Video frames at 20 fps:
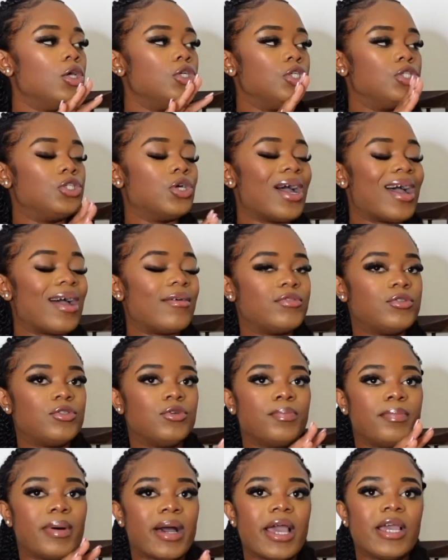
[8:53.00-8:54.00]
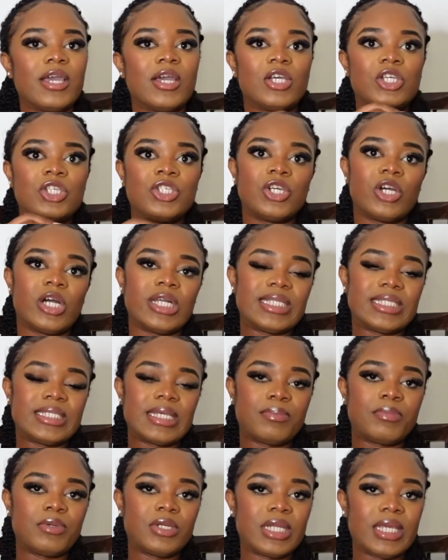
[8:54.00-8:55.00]
you don't have to buy a shirt
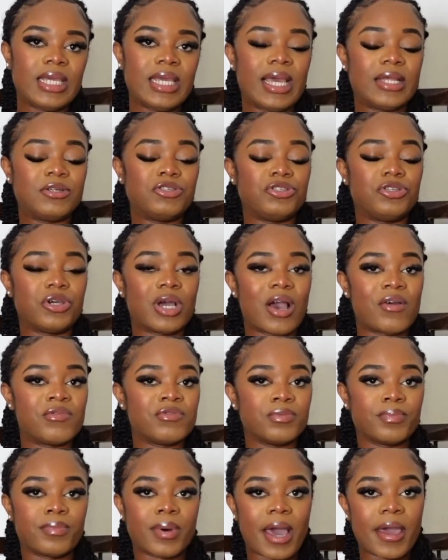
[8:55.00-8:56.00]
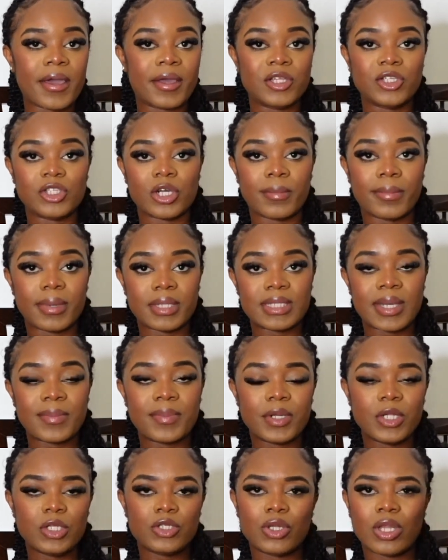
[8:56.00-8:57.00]
separately and you don't have to buy a jumper
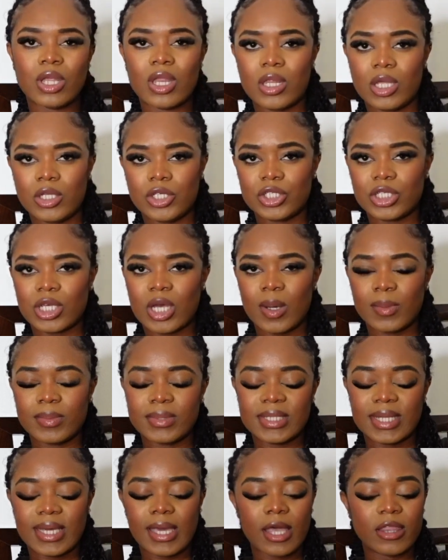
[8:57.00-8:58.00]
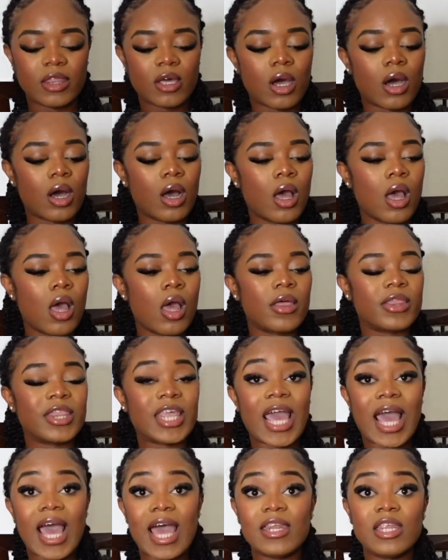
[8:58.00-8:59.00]
separately so that they just come together.
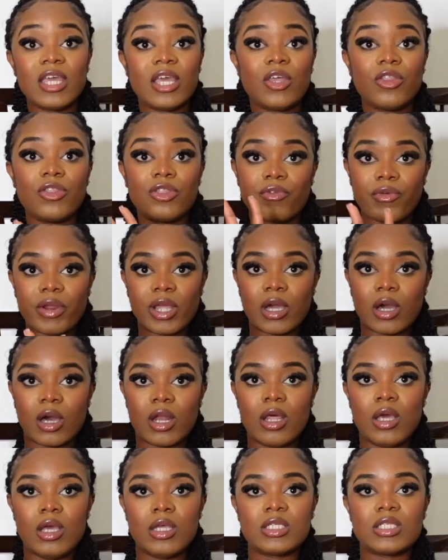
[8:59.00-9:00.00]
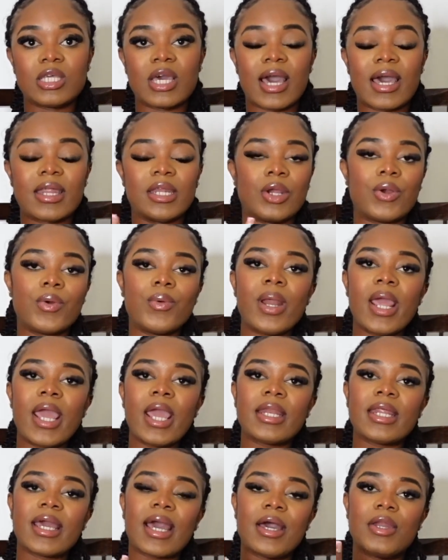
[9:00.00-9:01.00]
They had it in three colors. They had a
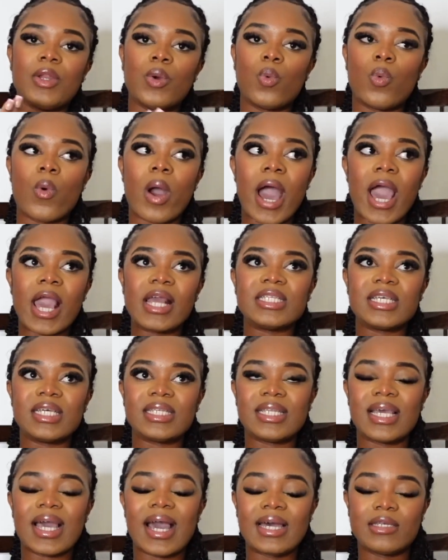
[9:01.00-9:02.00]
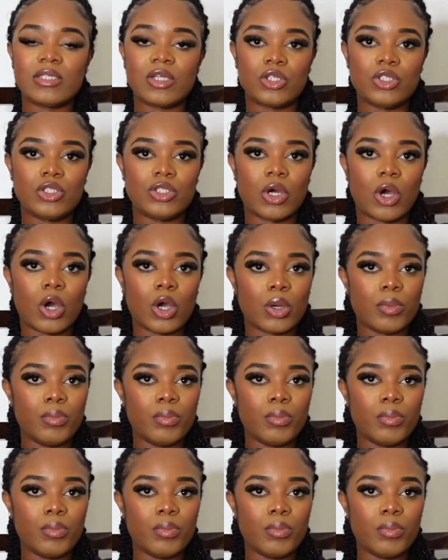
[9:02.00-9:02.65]
gray, they had a white, and they had a dark